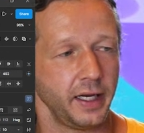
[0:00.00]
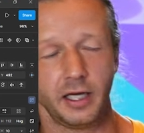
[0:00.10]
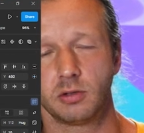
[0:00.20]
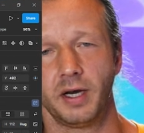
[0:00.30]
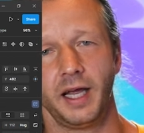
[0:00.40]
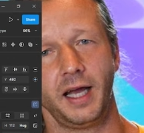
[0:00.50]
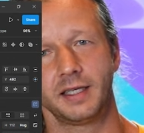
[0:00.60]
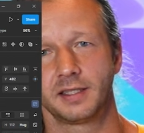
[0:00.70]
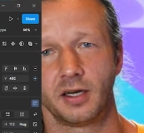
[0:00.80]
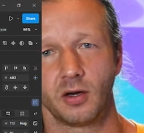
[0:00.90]
And each one
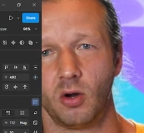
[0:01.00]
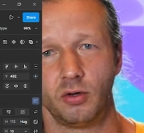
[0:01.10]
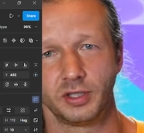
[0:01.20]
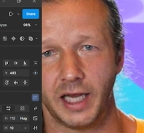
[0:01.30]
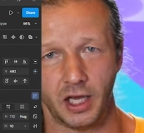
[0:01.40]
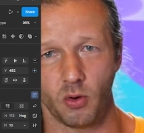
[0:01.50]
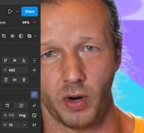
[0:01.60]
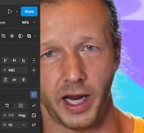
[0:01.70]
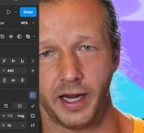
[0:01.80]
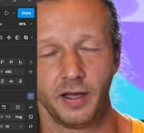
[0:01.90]
has their own
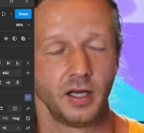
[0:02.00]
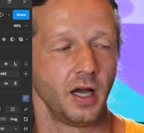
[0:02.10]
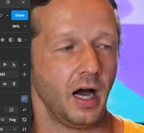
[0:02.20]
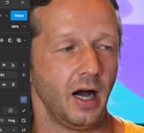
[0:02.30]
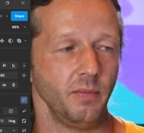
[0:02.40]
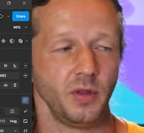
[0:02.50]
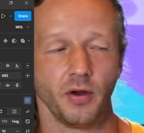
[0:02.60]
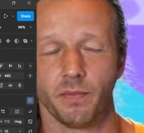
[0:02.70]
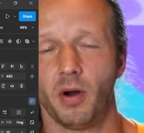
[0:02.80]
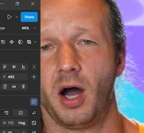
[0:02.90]
takeaway, um,
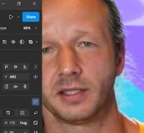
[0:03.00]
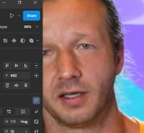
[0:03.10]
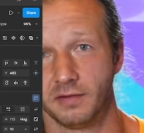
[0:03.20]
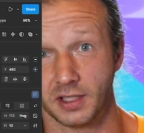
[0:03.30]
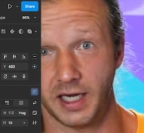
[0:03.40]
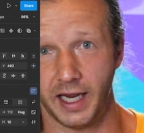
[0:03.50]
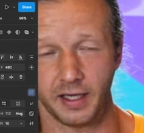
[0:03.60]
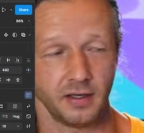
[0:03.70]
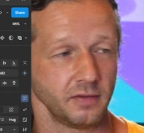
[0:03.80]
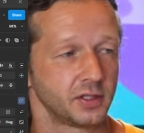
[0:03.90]
their positives and
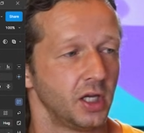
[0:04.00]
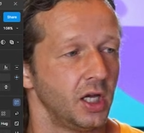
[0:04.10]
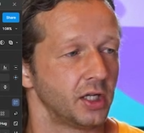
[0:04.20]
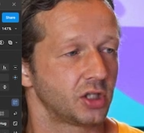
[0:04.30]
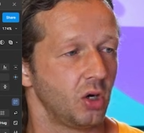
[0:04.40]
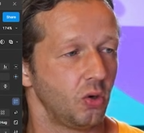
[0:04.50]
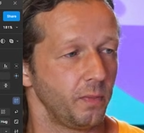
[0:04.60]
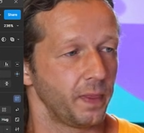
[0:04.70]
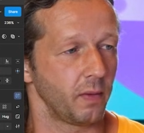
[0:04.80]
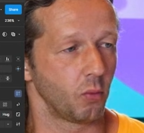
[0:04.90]
negatives. So
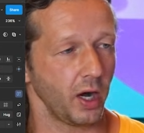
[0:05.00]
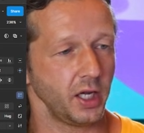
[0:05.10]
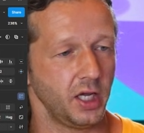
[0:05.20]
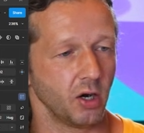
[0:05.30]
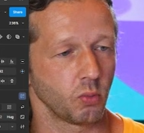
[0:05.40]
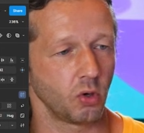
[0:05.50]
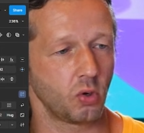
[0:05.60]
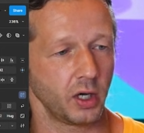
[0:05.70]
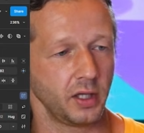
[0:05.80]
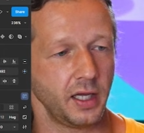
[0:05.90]
right here, real
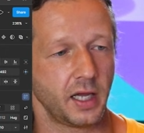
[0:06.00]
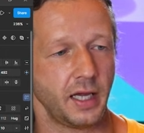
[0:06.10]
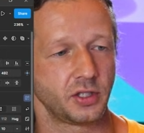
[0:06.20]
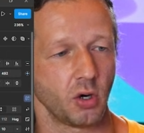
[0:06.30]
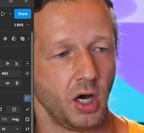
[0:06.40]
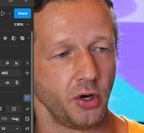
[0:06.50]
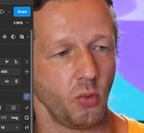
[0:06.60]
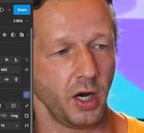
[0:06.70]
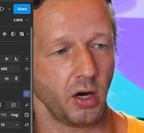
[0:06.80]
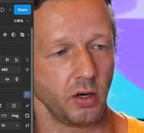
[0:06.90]
quickly, in case you're
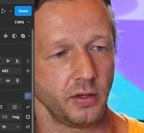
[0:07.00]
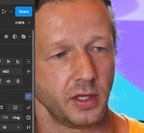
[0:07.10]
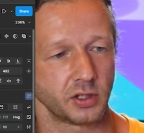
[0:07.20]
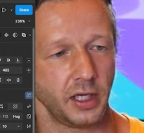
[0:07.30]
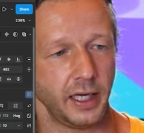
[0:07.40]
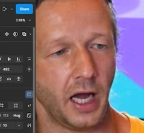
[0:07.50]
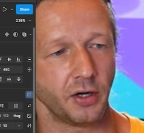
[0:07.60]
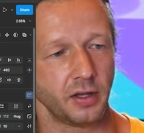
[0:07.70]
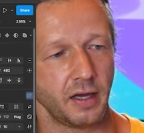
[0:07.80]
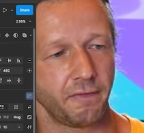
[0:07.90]
unaware, there's a,
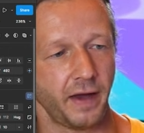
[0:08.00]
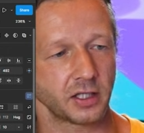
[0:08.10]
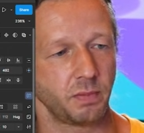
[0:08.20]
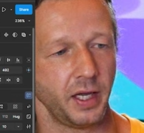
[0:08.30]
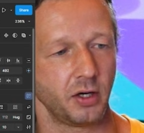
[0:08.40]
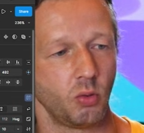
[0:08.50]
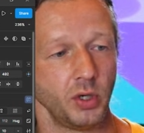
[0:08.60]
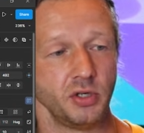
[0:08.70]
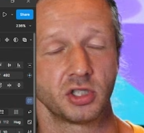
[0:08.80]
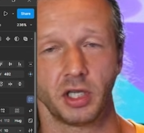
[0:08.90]
under the effects panel,
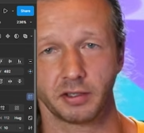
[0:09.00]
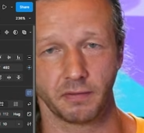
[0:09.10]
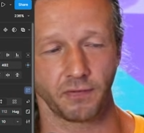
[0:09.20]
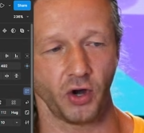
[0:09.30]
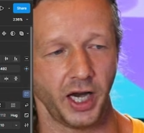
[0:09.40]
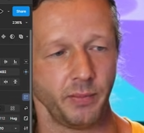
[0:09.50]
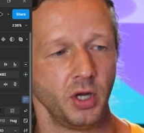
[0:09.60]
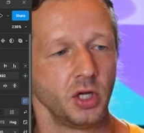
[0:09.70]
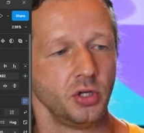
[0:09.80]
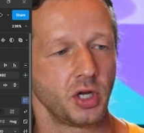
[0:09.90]
when you select a frame,
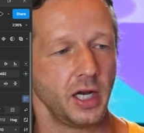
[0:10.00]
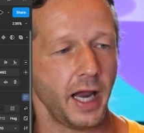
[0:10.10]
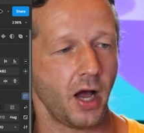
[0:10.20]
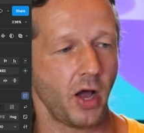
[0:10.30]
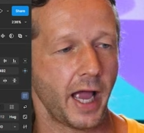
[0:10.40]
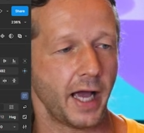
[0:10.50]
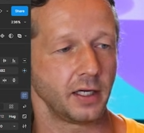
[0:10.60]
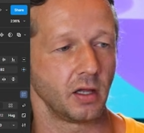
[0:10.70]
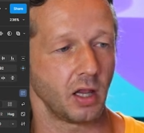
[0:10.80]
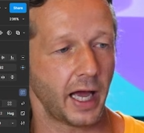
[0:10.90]
you can now
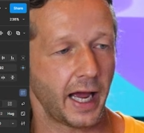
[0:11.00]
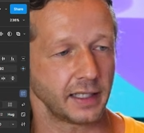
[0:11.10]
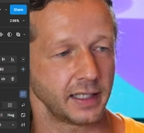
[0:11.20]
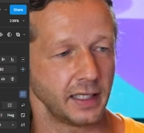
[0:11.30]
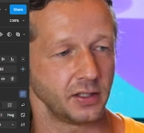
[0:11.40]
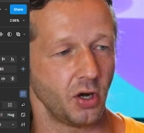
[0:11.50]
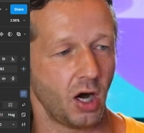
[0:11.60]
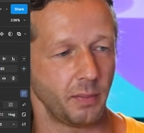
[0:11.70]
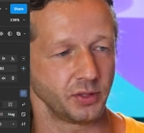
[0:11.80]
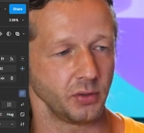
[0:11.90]
add glass as an
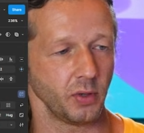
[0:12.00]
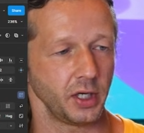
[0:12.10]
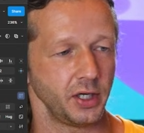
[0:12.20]
option right